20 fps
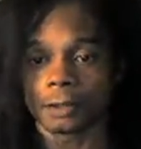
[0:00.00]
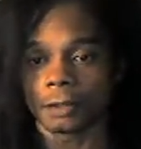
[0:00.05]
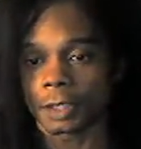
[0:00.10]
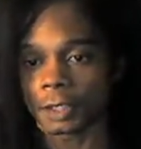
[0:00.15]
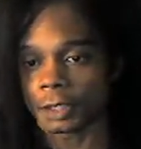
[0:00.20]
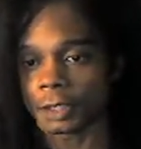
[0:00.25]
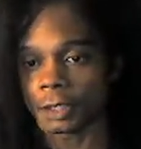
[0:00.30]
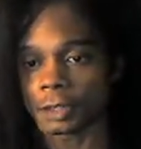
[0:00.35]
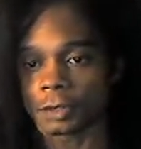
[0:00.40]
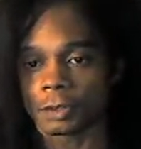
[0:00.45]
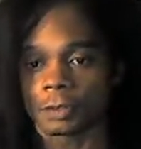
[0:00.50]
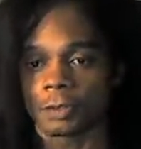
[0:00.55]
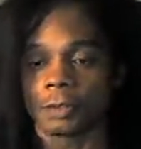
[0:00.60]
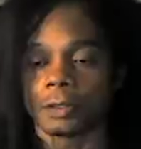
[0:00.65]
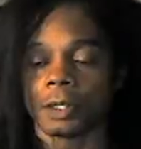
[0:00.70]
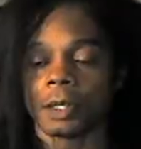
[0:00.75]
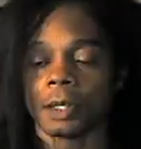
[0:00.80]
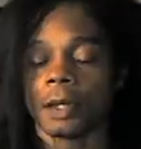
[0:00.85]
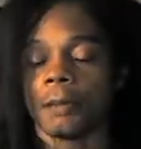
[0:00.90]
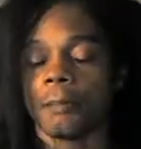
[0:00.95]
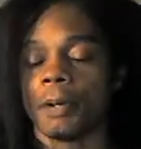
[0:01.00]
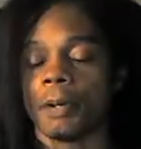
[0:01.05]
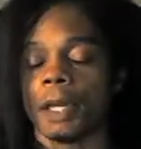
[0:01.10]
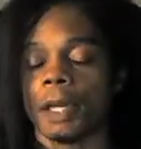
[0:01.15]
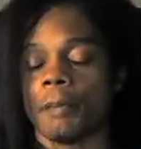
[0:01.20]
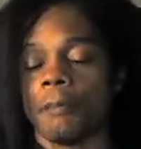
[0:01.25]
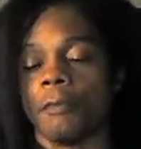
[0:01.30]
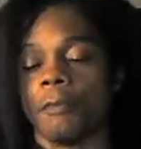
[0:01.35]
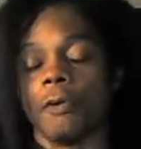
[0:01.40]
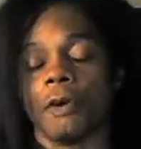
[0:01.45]
I need to
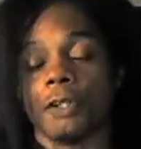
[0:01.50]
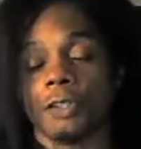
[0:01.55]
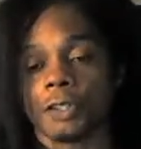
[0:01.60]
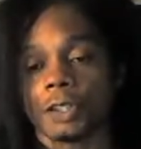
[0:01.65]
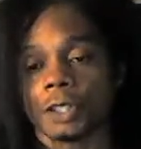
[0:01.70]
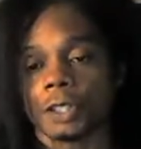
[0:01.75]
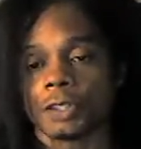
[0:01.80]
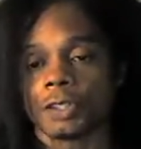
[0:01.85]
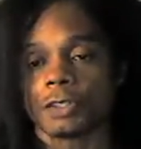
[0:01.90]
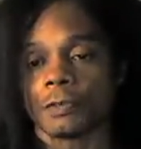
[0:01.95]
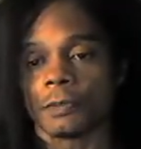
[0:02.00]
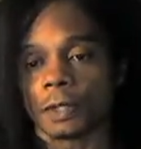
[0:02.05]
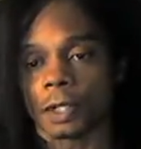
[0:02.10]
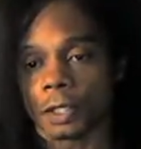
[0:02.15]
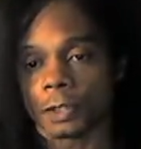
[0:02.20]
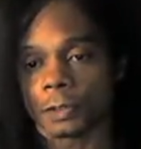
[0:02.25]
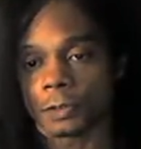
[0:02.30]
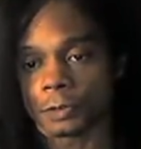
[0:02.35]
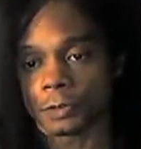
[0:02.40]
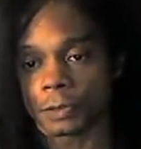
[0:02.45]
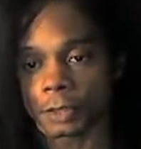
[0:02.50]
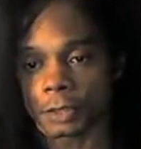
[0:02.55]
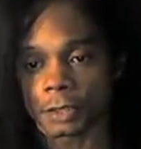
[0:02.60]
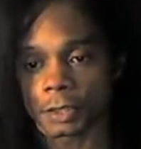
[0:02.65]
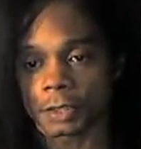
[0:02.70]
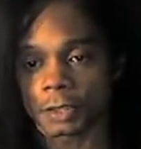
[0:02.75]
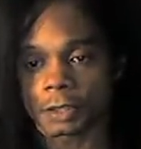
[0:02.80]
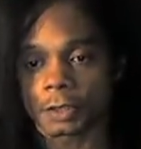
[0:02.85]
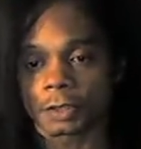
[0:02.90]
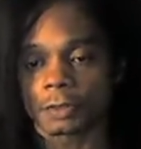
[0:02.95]
pay more attention when I do
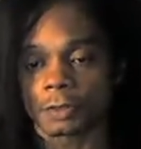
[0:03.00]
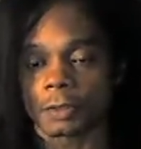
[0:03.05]
this,